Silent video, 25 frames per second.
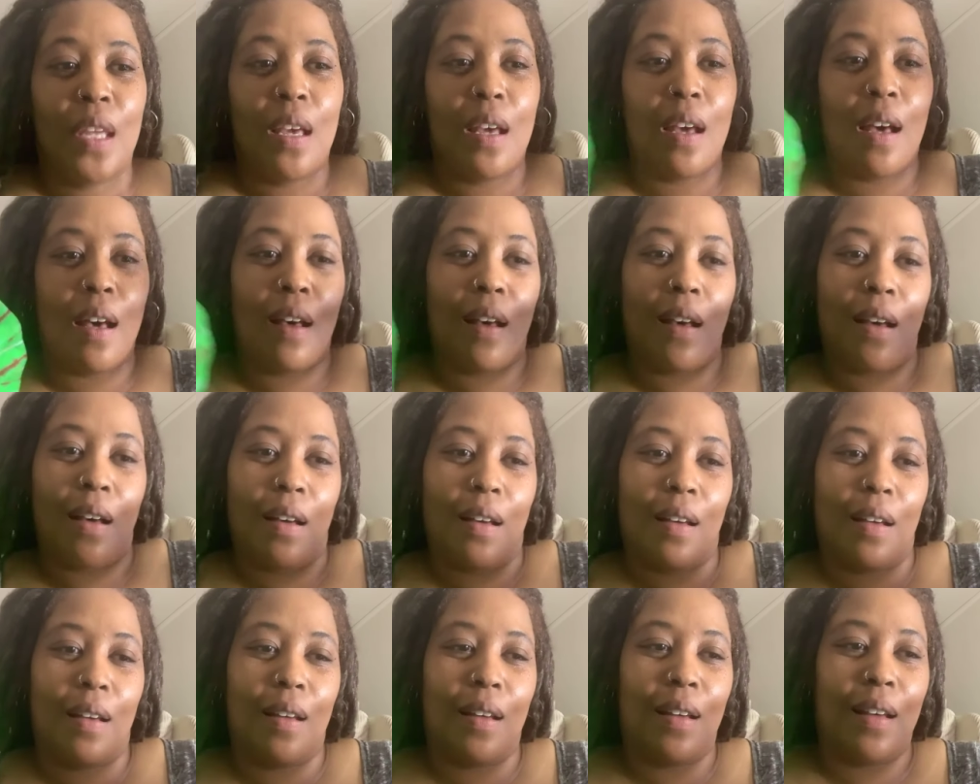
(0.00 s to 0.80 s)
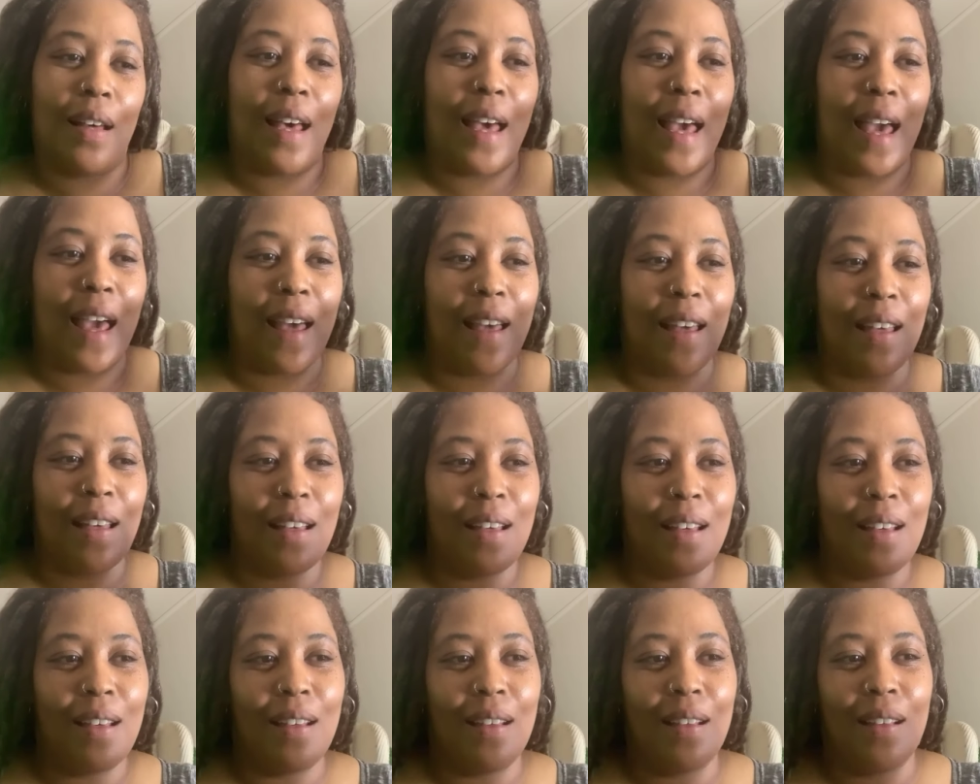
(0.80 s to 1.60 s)

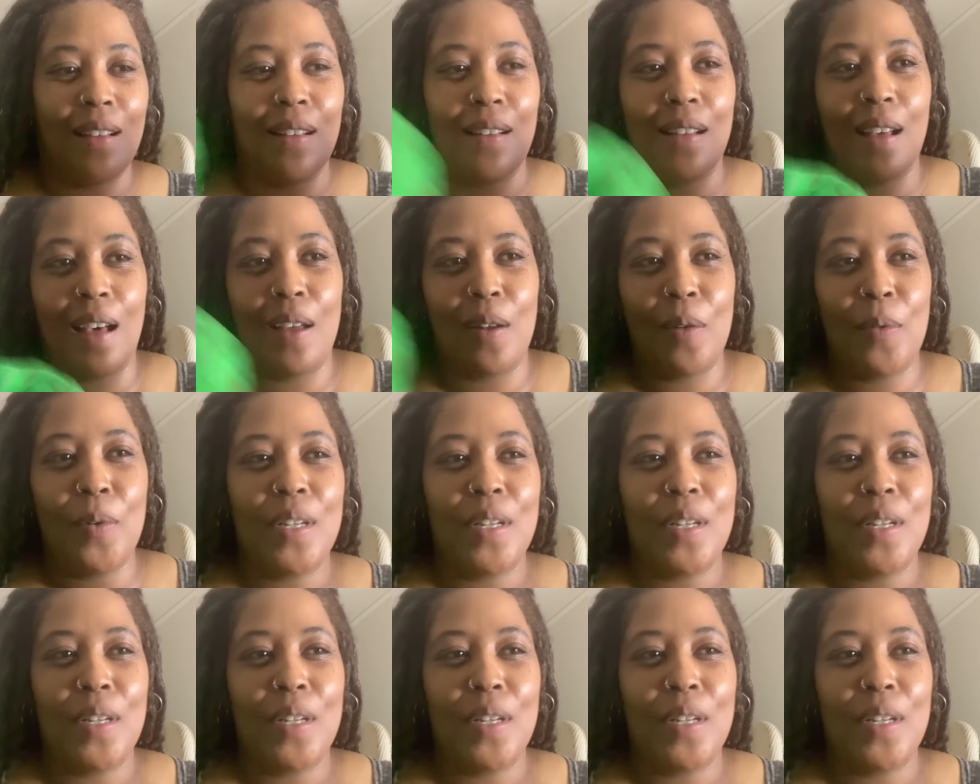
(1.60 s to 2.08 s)
don't